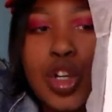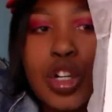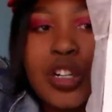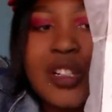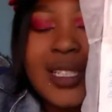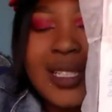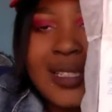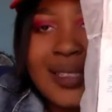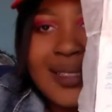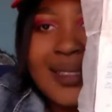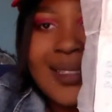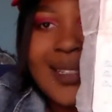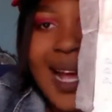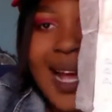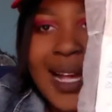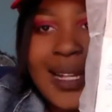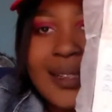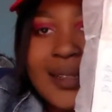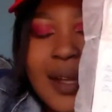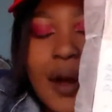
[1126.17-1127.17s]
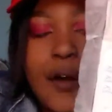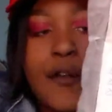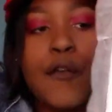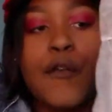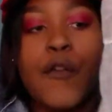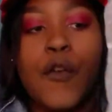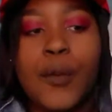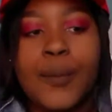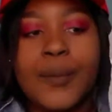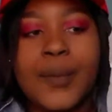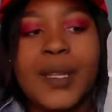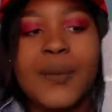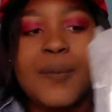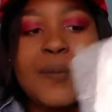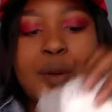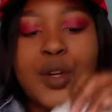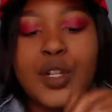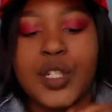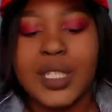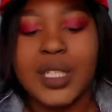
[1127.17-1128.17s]
good size for me
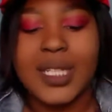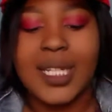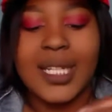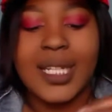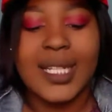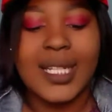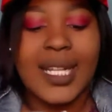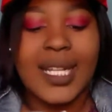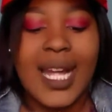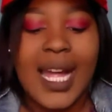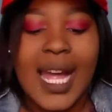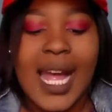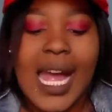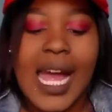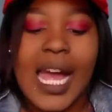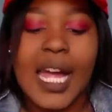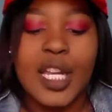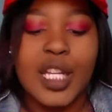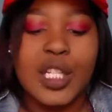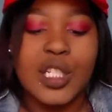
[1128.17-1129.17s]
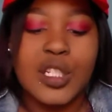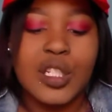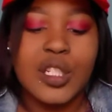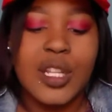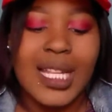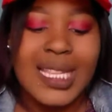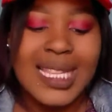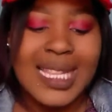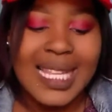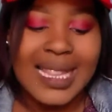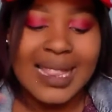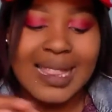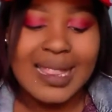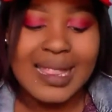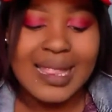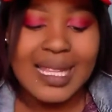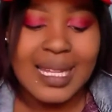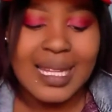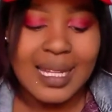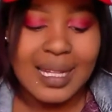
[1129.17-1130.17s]
personally, and it's not that
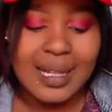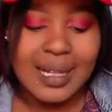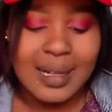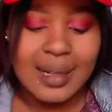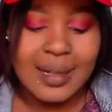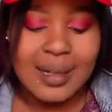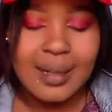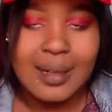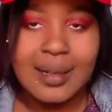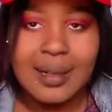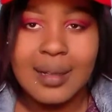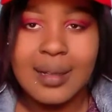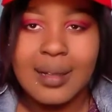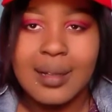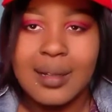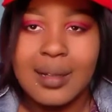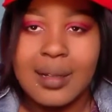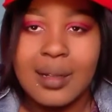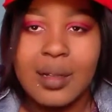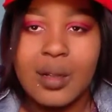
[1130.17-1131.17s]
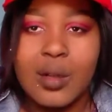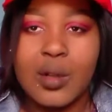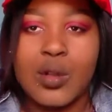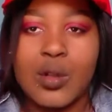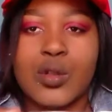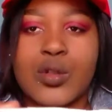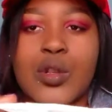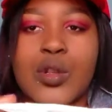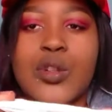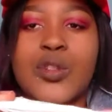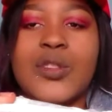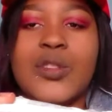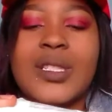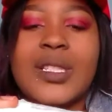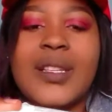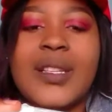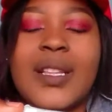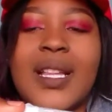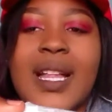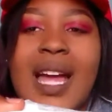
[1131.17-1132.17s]
thick, so you
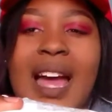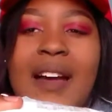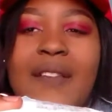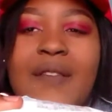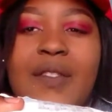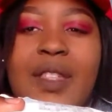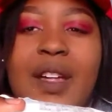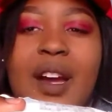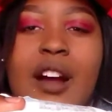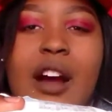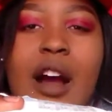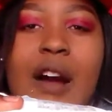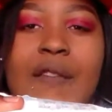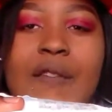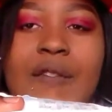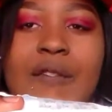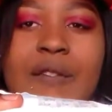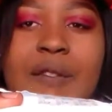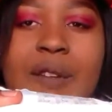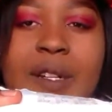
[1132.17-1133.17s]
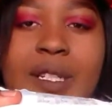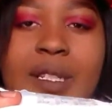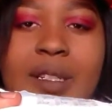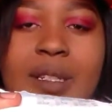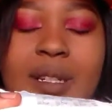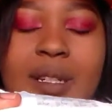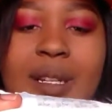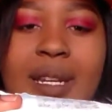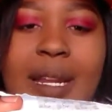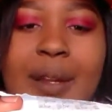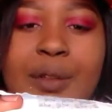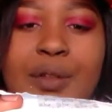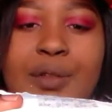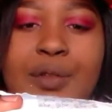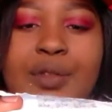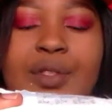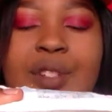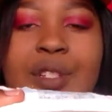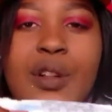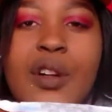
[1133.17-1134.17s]
still have the comfort, like
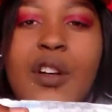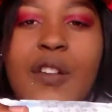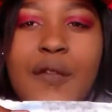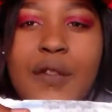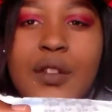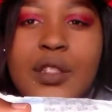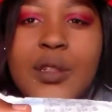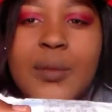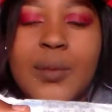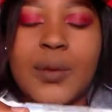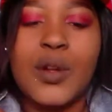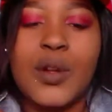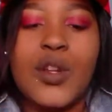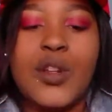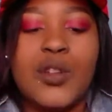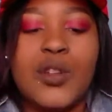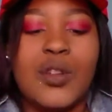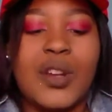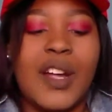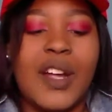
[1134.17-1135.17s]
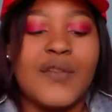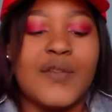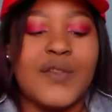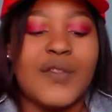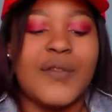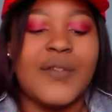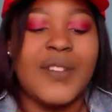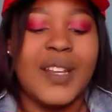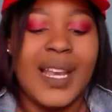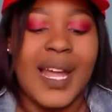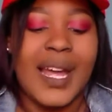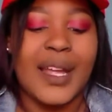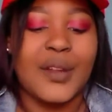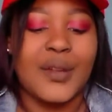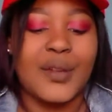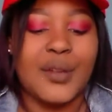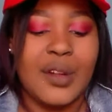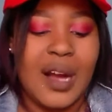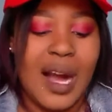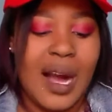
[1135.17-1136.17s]
you're so comfortable. You don't have to feel
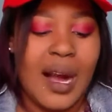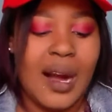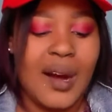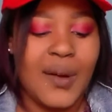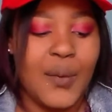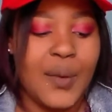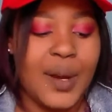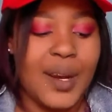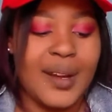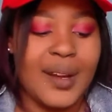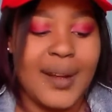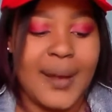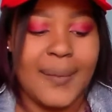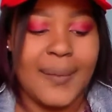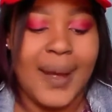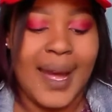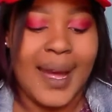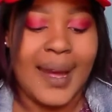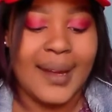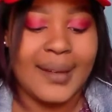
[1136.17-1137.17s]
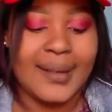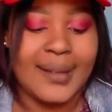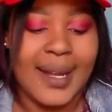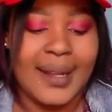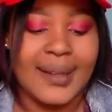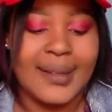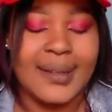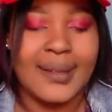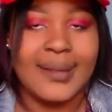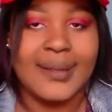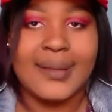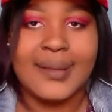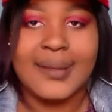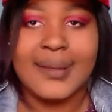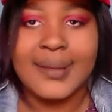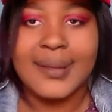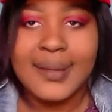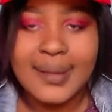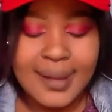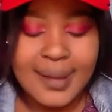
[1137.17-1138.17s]
like you are wearing a pad and
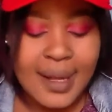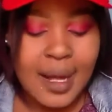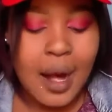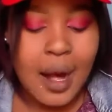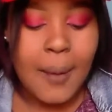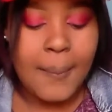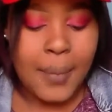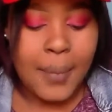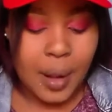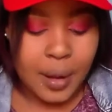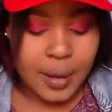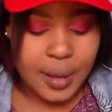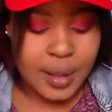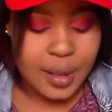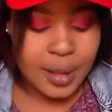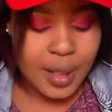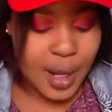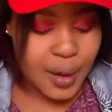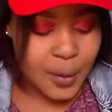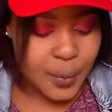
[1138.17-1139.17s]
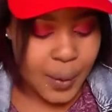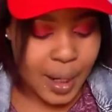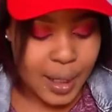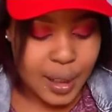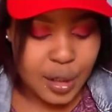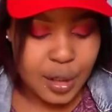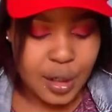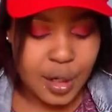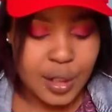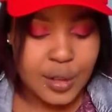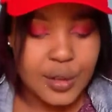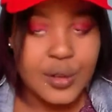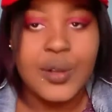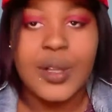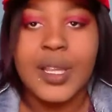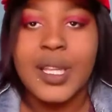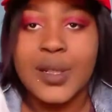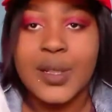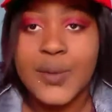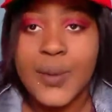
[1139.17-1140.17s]
it's bulky and whatnot.
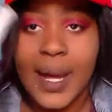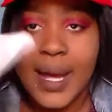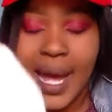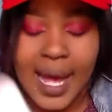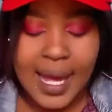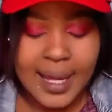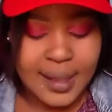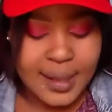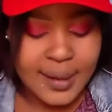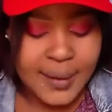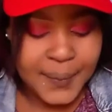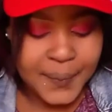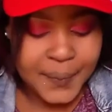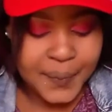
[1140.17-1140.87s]
So that's why I